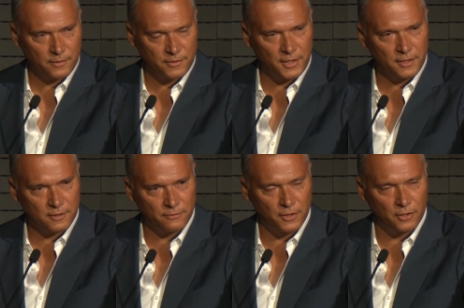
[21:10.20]
Think
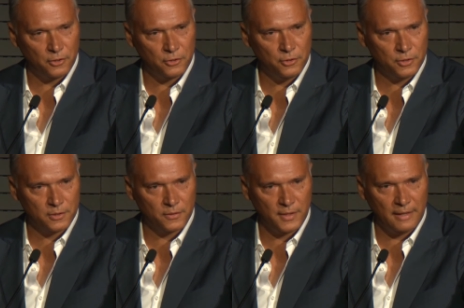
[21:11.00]
of the hurt
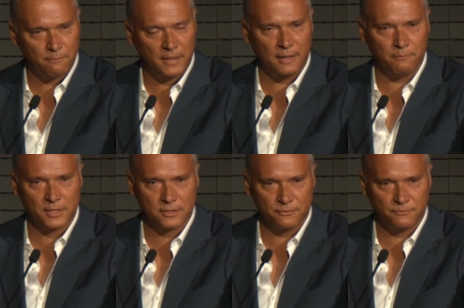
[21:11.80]
that that man
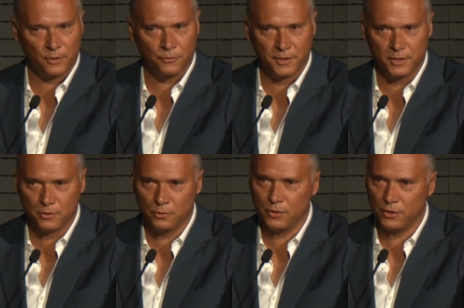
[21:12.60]
must have felt that he
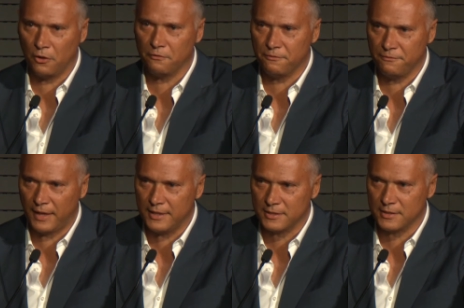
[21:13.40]
could not
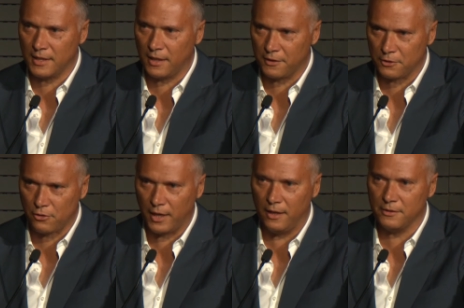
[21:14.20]
face another
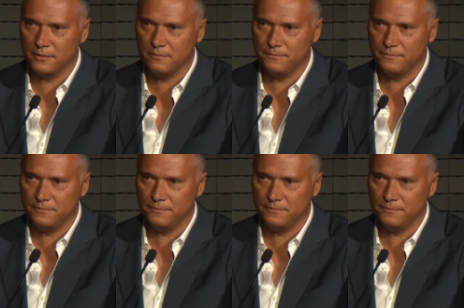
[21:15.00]
crowd.